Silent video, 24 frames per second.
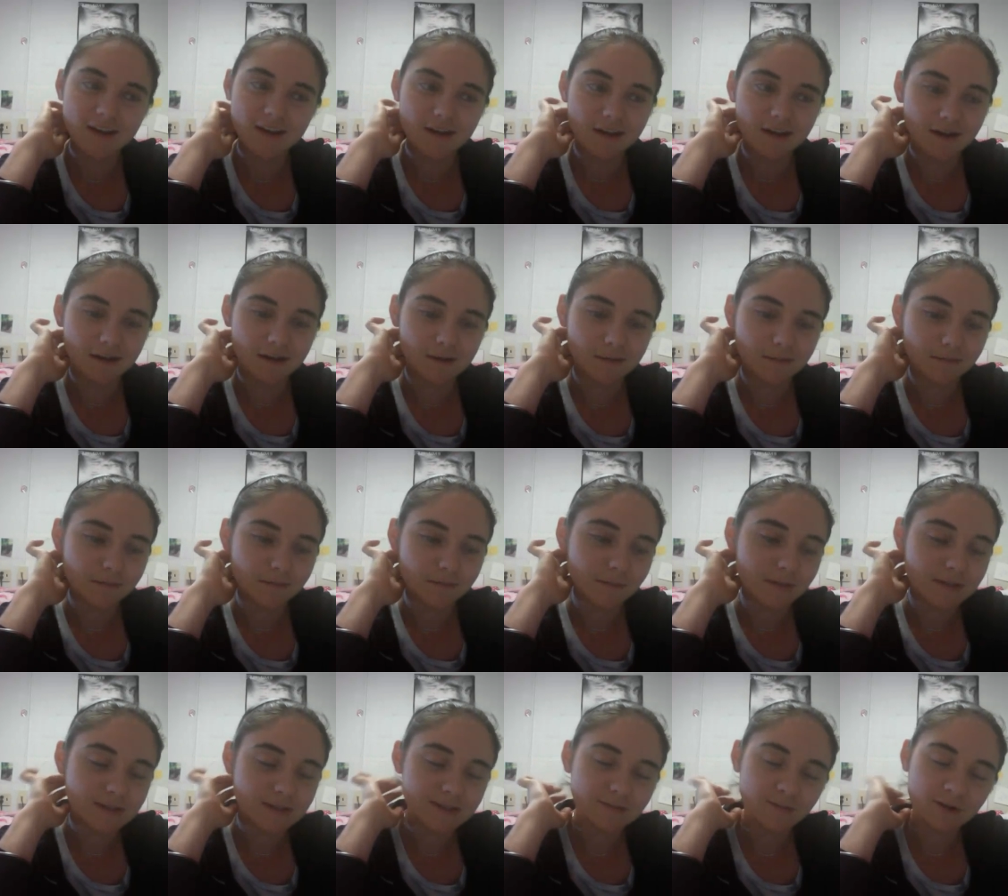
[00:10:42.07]
I
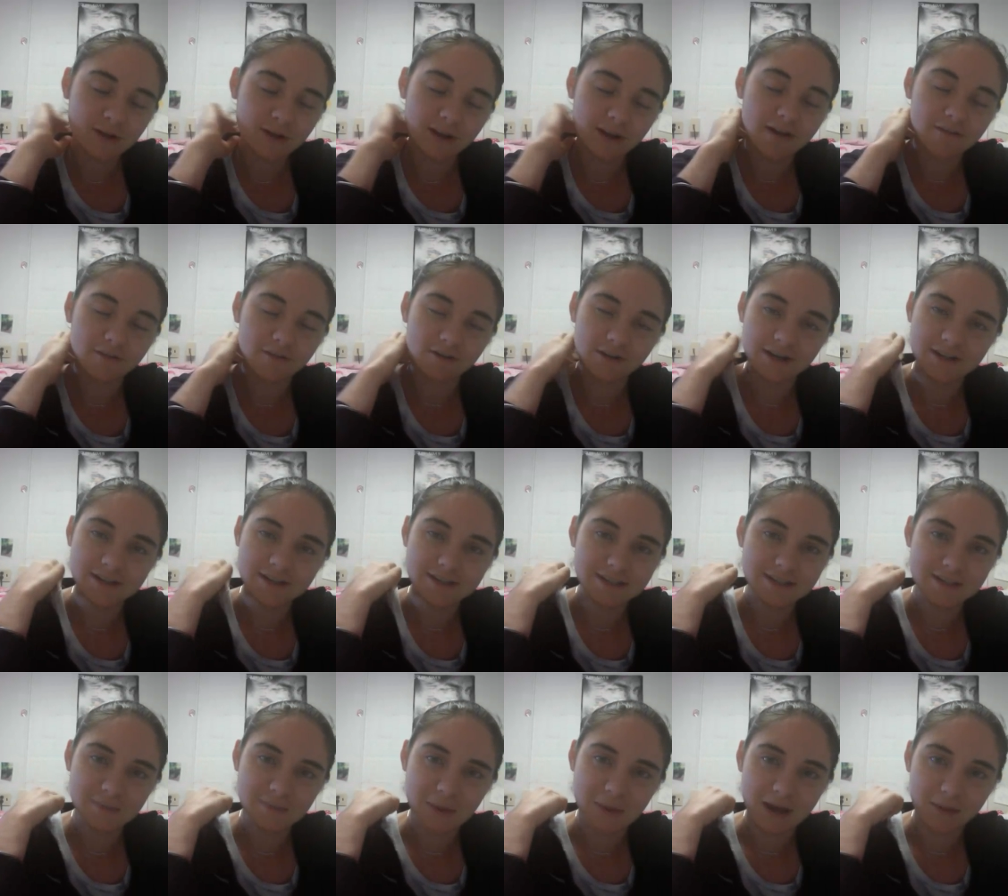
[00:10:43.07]
mean, someone can have a great
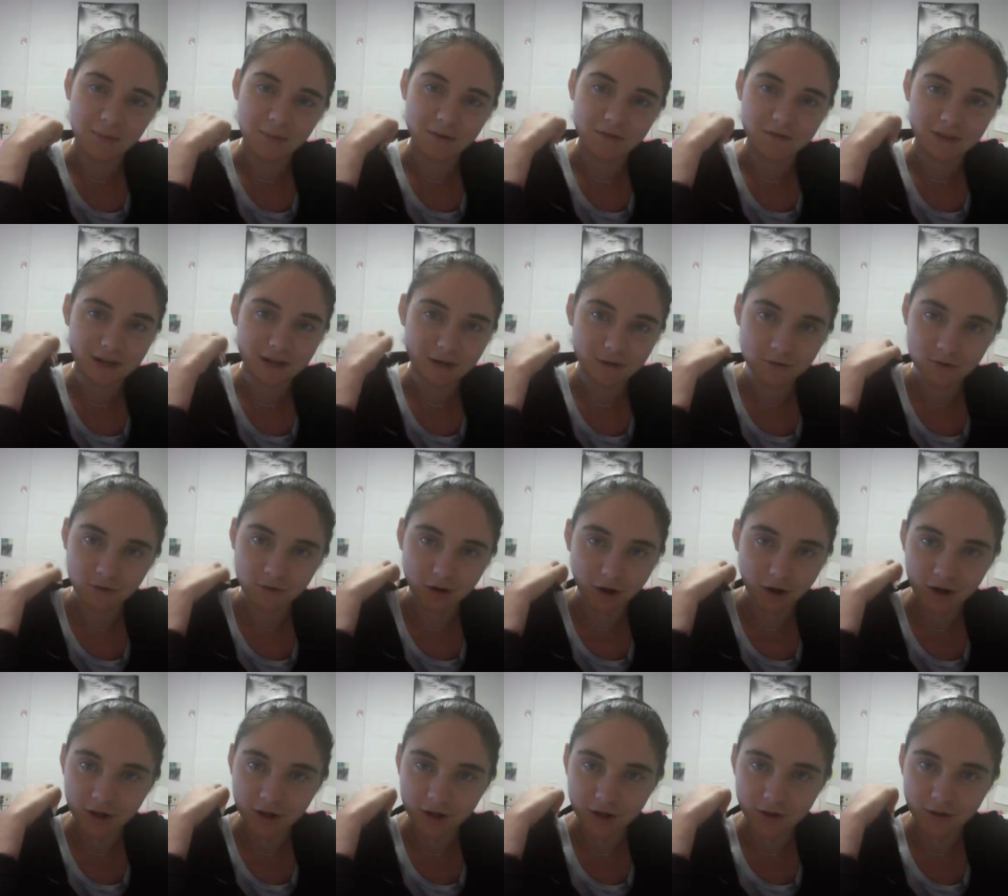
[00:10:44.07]
six-pack, but if they don't do
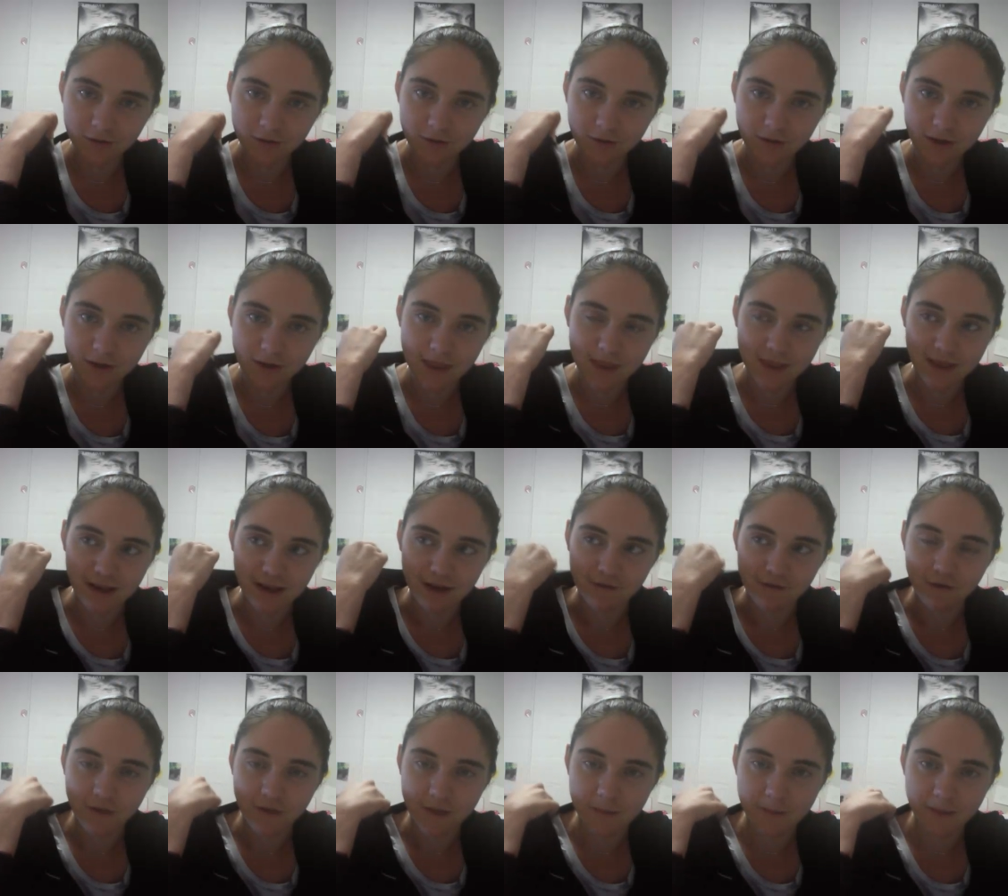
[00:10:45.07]
cardio and they have
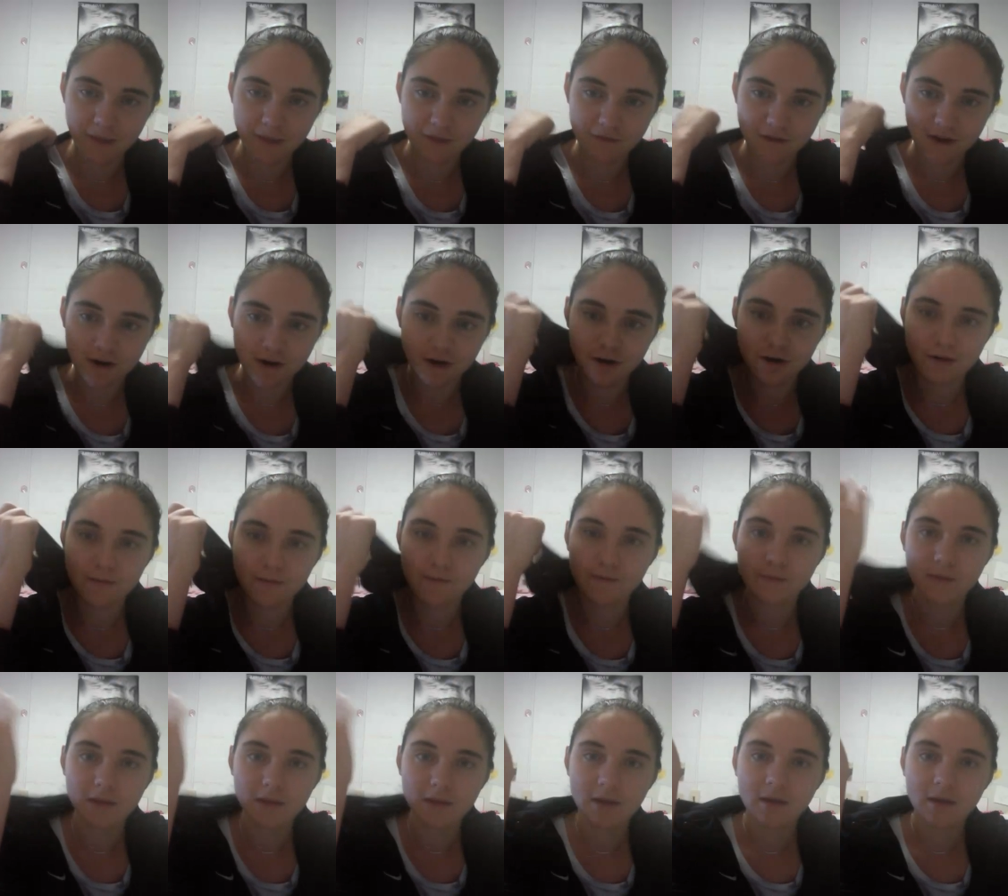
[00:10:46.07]
all that belly fat on them,